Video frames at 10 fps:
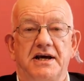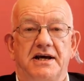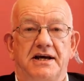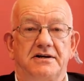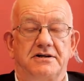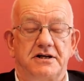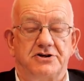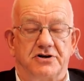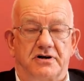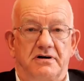In
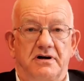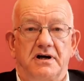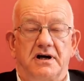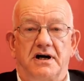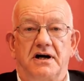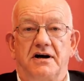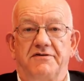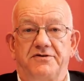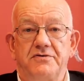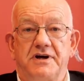addition, a
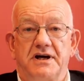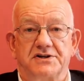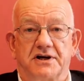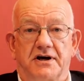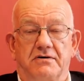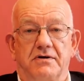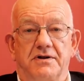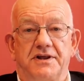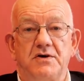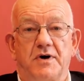few years ago,
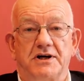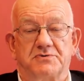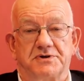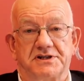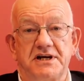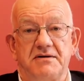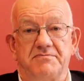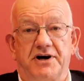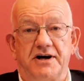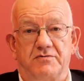the West was seen
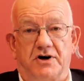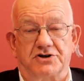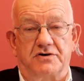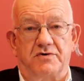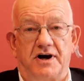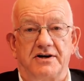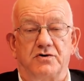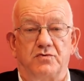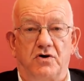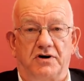by Russia, rightly or
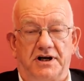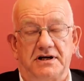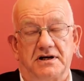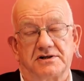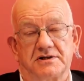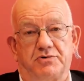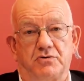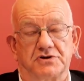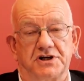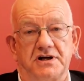wrongly, as
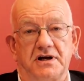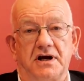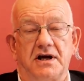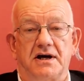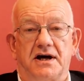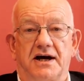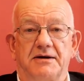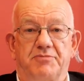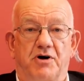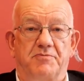supporting a
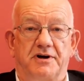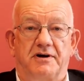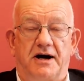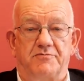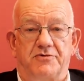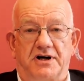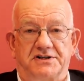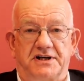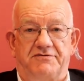popular uprising, if you